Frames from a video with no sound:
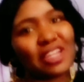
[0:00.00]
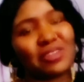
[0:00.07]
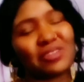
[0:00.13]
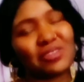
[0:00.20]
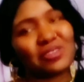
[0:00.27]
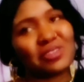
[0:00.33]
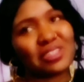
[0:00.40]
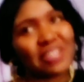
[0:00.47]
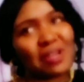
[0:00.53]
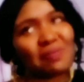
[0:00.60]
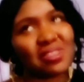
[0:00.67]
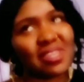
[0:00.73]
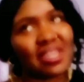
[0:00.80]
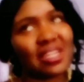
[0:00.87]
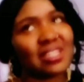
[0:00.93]
you to do
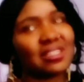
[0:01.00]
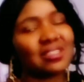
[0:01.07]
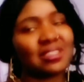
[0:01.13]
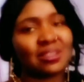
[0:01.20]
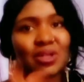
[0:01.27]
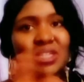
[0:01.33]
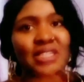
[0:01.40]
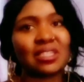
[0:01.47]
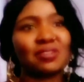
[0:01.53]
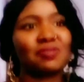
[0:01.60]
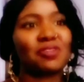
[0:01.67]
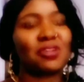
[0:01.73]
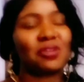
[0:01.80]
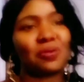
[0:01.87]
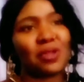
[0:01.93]
something, it just works in
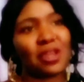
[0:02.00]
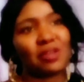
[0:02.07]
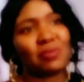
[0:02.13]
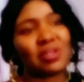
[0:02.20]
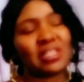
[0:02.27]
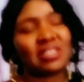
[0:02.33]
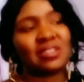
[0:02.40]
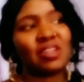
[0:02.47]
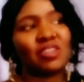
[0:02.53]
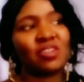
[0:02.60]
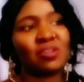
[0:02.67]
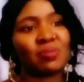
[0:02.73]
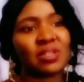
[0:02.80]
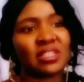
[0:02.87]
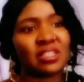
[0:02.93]
very weird ways. So I
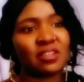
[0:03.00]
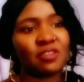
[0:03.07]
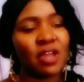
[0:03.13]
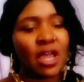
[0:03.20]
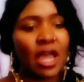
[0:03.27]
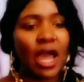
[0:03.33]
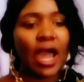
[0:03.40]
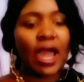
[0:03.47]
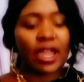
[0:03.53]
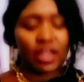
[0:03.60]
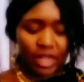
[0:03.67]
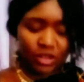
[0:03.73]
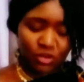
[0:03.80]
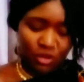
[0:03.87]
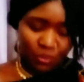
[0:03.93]
told myself,
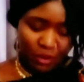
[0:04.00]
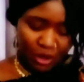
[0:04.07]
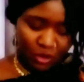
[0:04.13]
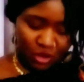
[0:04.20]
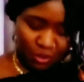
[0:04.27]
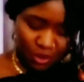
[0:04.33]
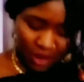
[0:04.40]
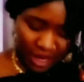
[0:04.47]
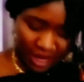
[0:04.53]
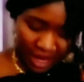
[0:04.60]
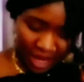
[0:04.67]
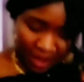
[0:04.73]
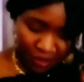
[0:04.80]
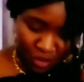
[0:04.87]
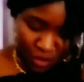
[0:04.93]
I took my notebook and I
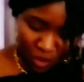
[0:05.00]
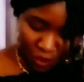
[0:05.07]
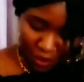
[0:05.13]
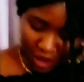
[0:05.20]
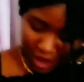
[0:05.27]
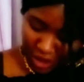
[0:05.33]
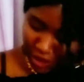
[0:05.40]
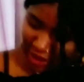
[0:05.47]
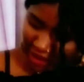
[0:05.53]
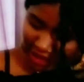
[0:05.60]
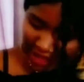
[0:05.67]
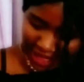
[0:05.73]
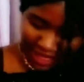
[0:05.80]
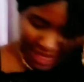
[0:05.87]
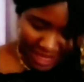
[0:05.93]
have so many
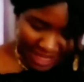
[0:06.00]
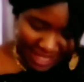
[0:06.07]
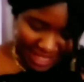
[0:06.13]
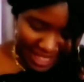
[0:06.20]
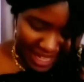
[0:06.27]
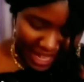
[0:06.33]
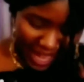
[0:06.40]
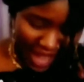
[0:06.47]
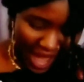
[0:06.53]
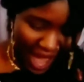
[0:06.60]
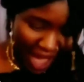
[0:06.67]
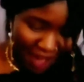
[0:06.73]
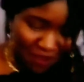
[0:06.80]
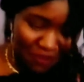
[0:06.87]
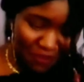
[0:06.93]
notes. I
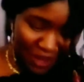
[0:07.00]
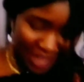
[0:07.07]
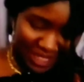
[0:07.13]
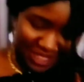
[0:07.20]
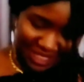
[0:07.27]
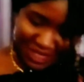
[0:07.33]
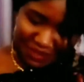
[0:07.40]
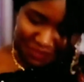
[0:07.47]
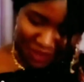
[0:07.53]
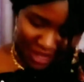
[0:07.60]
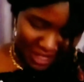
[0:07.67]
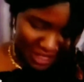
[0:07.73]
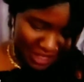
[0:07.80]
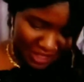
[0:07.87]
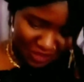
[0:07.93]
have pages and
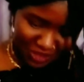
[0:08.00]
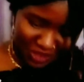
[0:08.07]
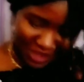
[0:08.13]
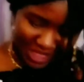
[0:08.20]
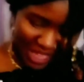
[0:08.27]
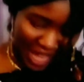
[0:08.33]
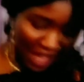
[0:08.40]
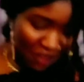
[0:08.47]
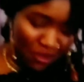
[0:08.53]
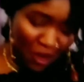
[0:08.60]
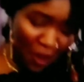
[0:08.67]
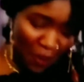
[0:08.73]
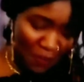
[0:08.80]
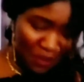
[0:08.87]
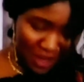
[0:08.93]
pages of notes. I have
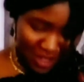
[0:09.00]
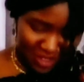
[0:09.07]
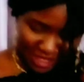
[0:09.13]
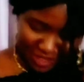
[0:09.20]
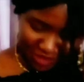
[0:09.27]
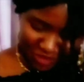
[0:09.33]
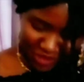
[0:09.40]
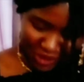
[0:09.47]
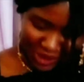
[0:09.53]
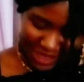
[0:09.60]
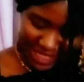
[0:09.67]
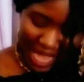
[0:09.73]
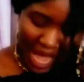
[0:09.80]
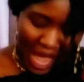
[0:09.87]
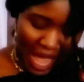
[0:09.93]
4 pages of
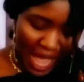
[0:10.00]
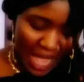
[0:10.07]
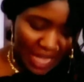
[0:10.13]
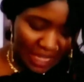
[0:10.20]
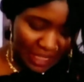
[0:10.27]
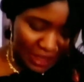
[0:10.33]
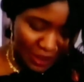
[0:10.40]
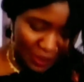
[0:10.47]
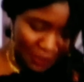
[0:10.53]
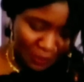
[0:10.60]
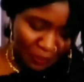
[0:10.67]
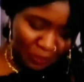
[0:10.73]
notes. So